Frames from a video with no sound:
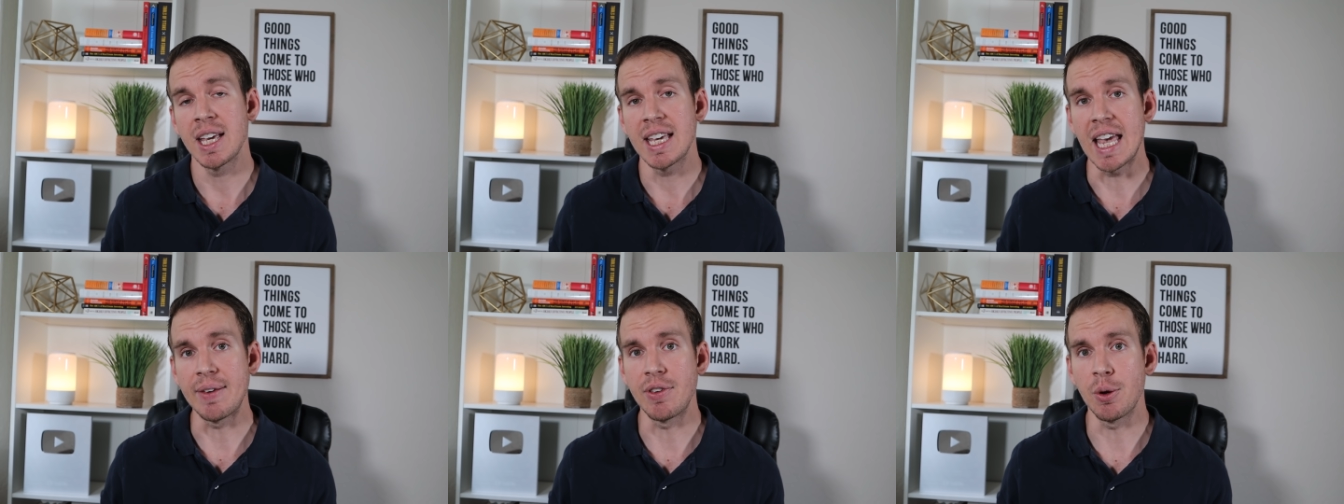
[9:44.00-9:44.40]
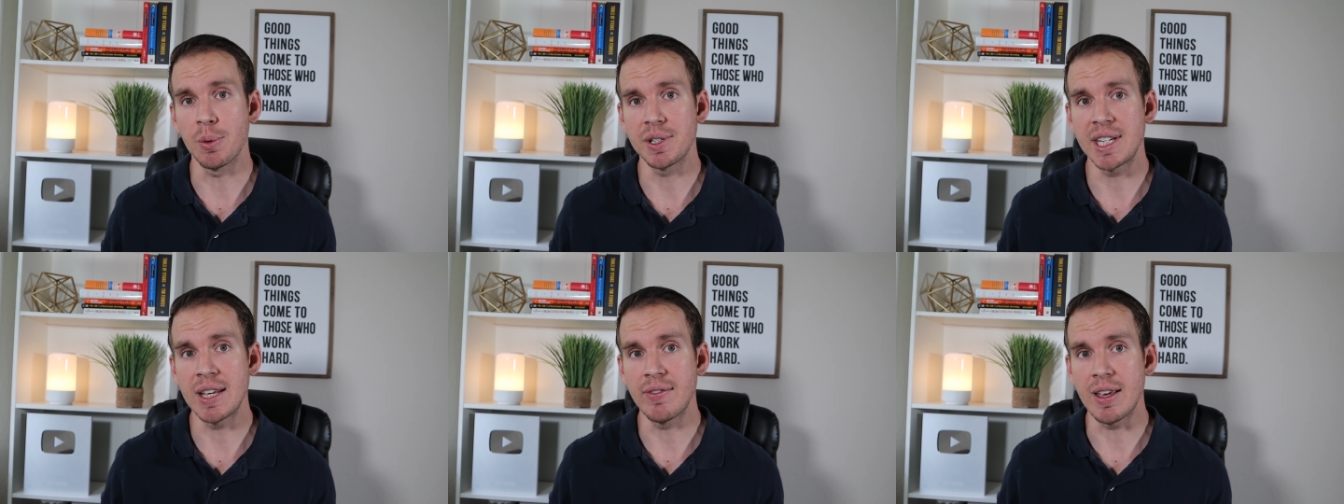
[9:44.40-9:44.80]
If you
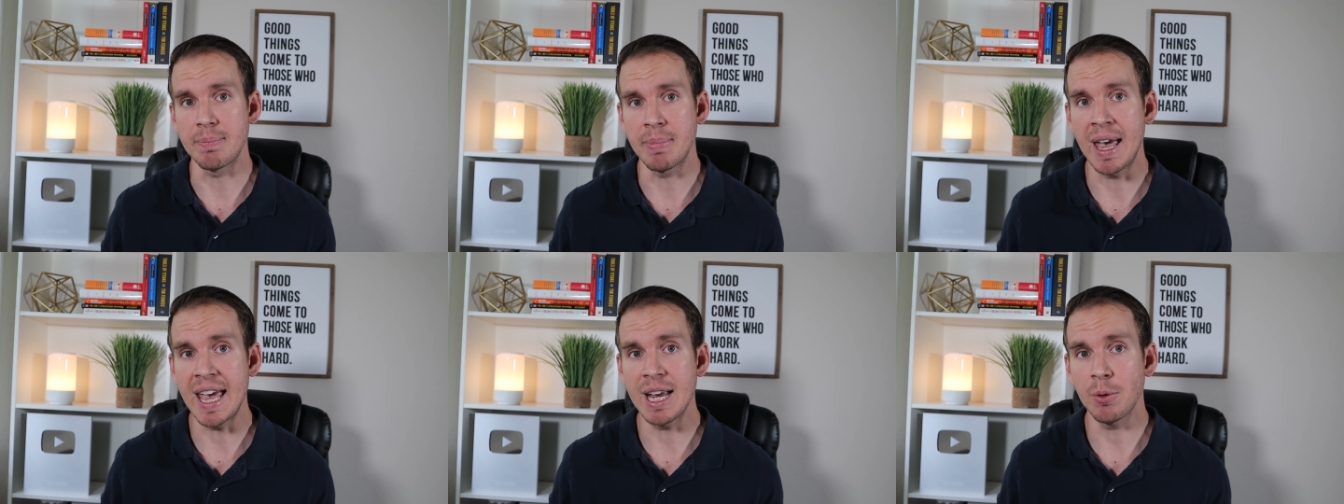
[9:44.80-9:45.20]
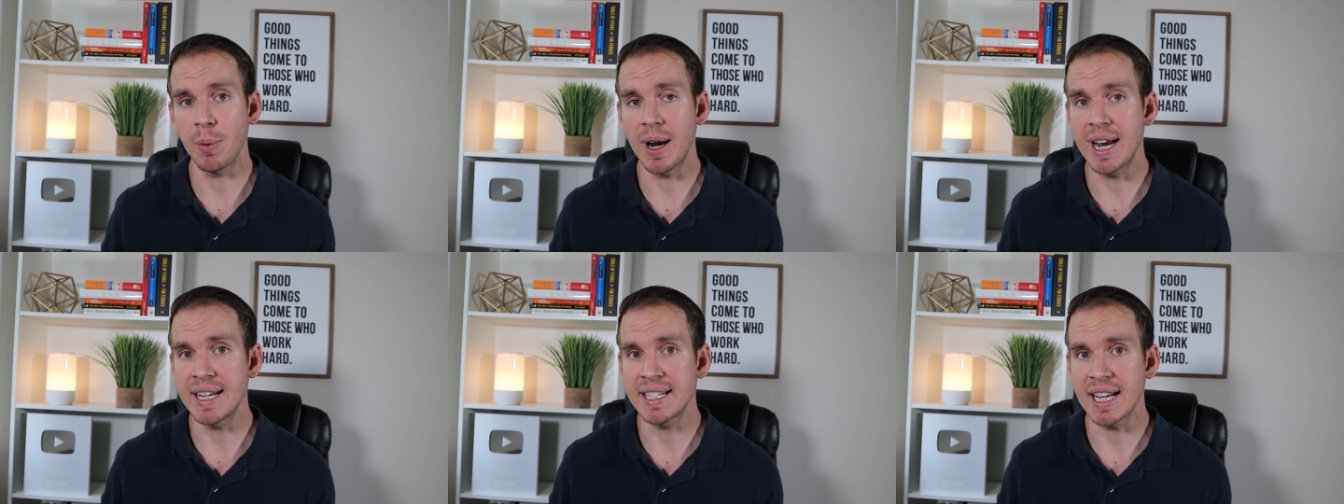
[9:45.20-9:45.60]
receive a pay
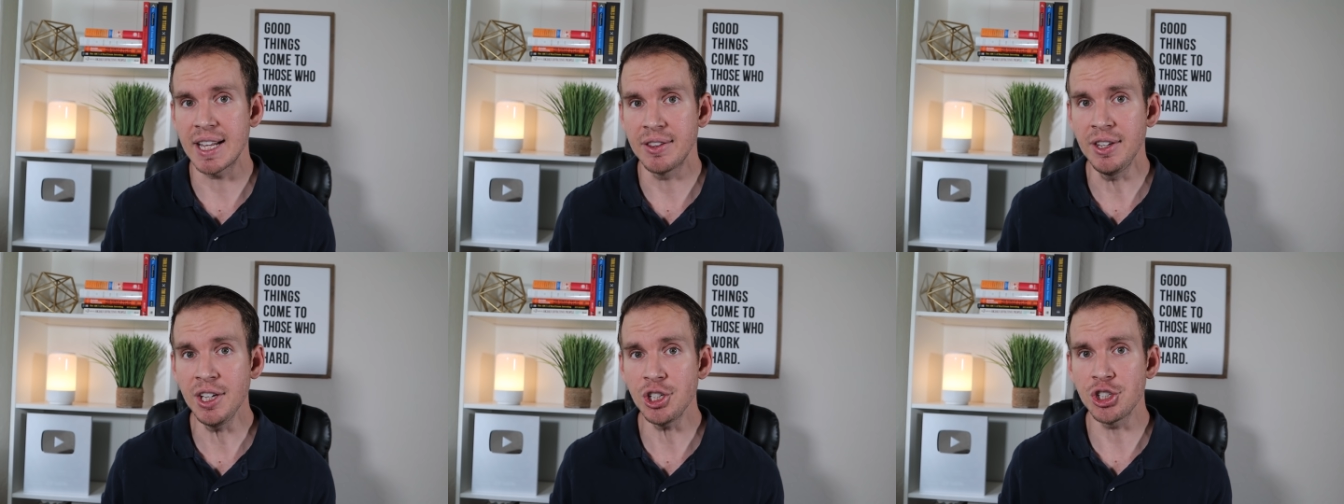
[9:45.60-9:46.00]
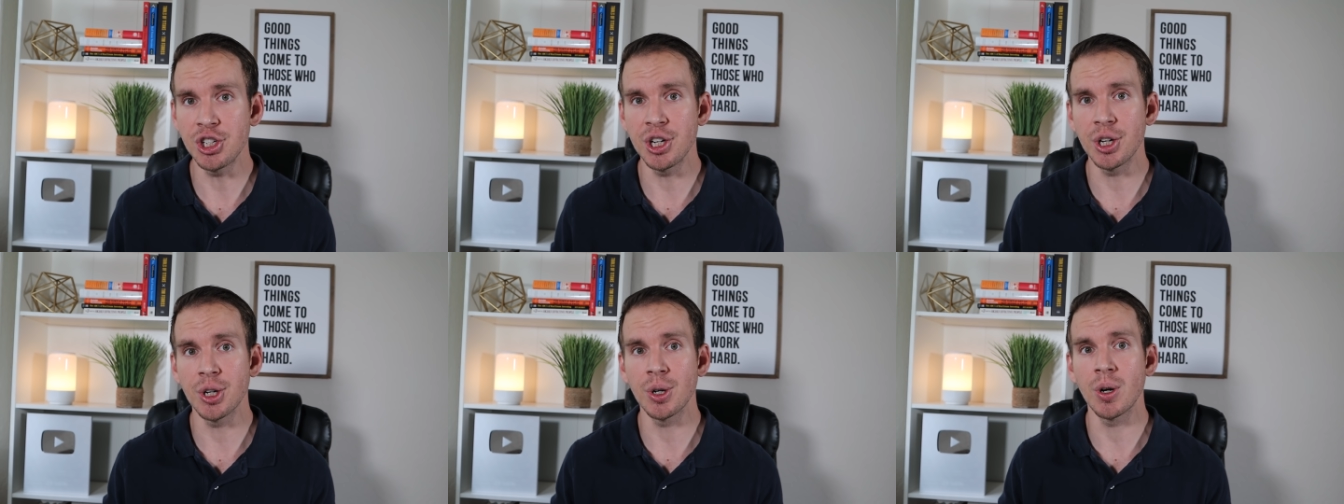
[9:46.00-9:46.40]
raise this
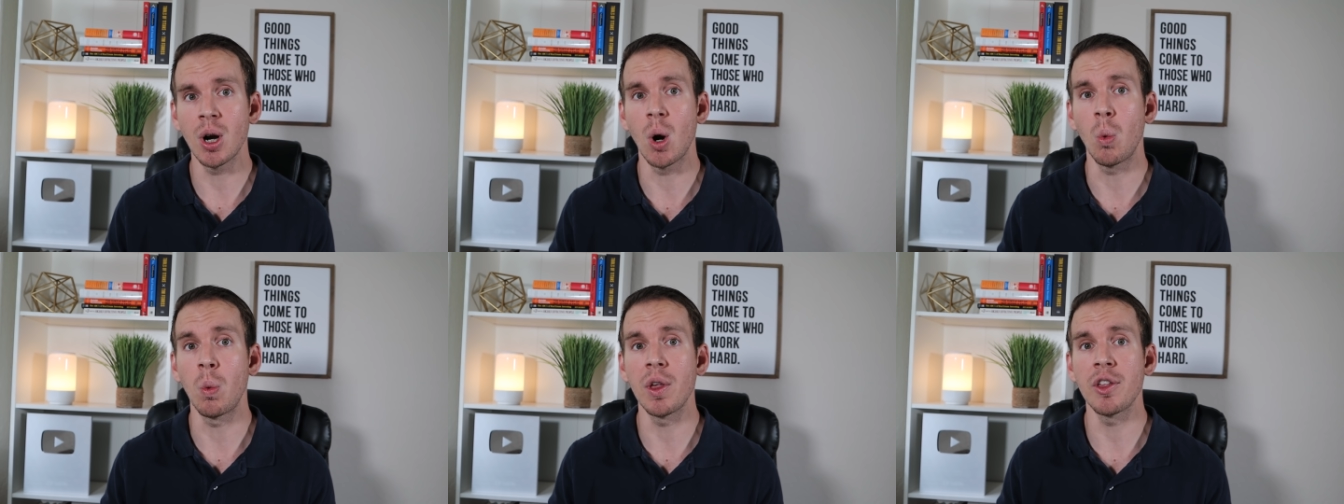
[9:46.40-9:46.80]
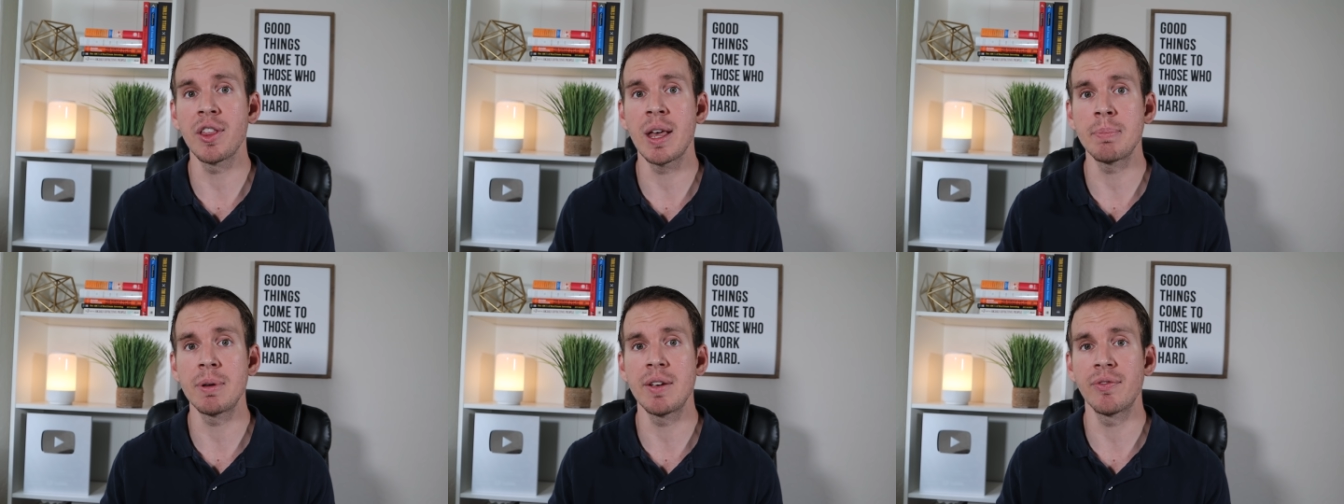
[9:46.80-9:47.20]
year, whether
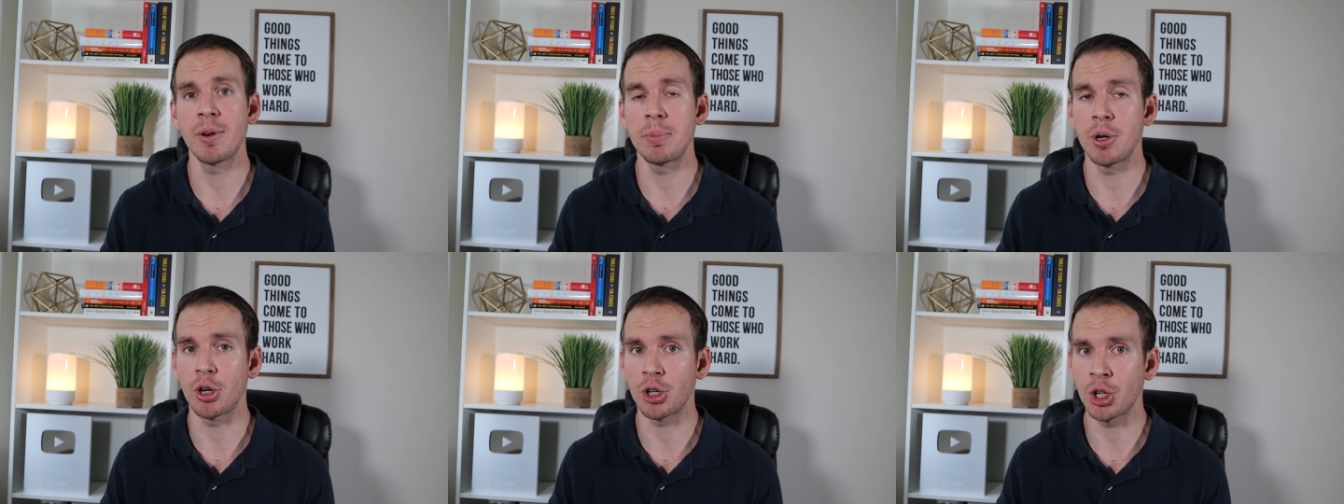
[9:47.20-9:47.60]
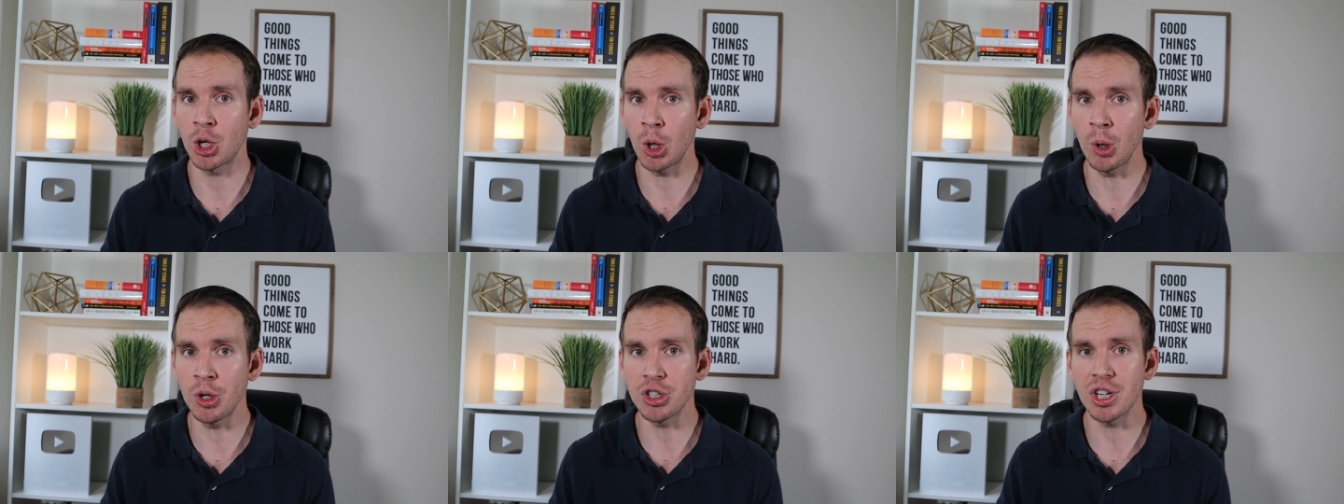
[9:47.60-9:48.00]
that be from your
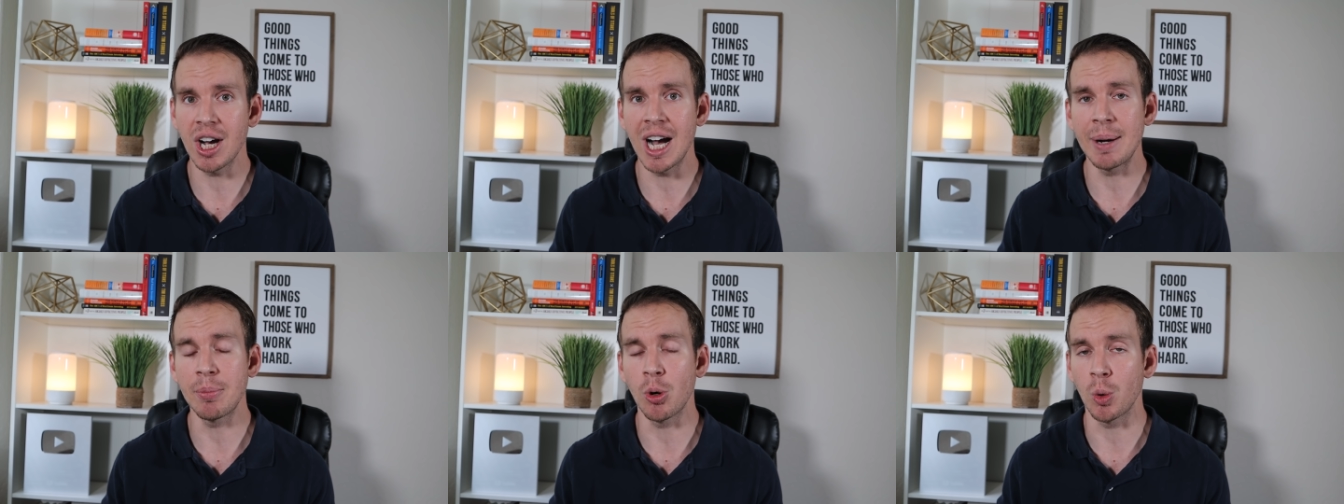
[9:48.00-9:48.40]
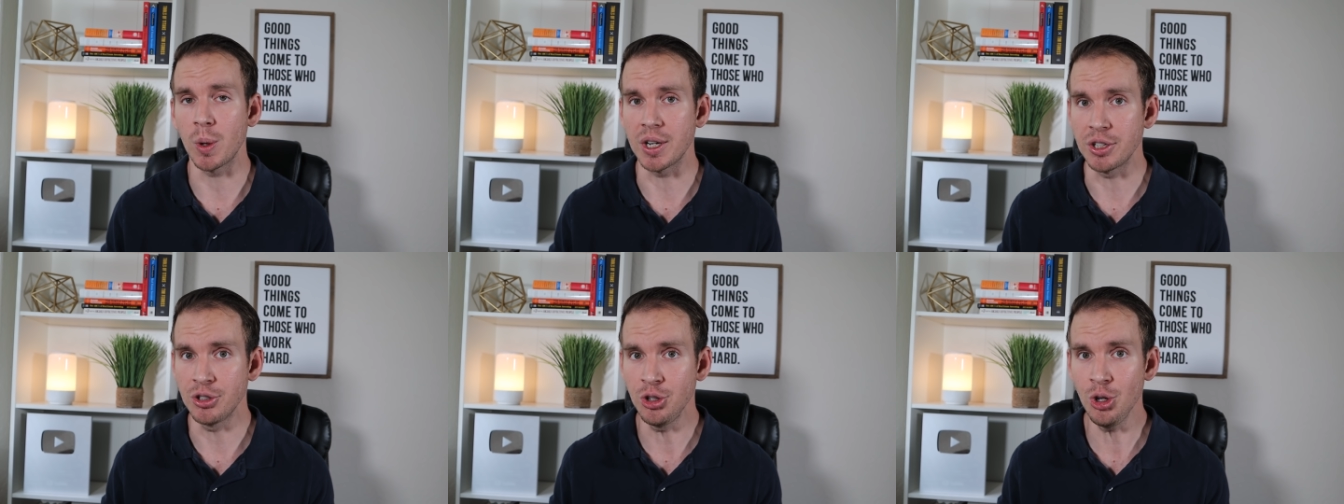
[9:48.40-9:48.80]
current job or
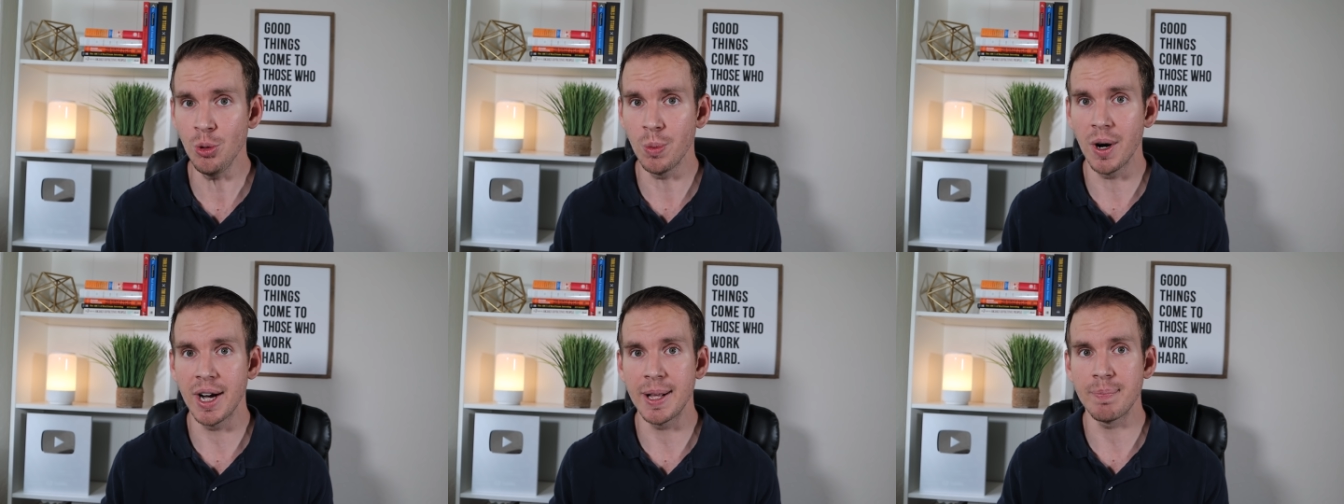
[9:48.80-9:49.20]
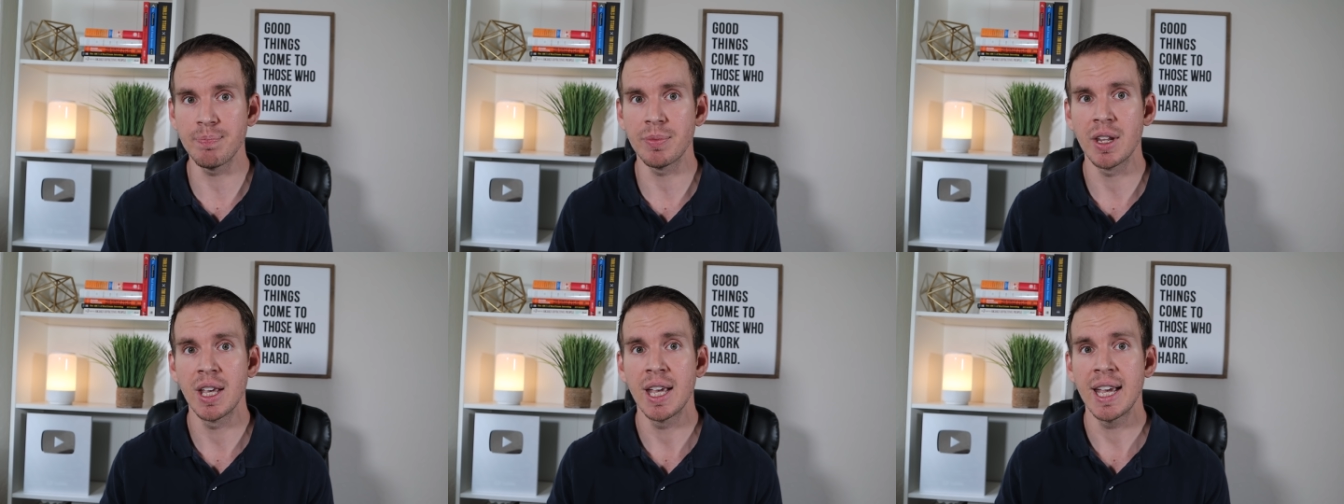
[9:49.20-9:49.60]
a new one,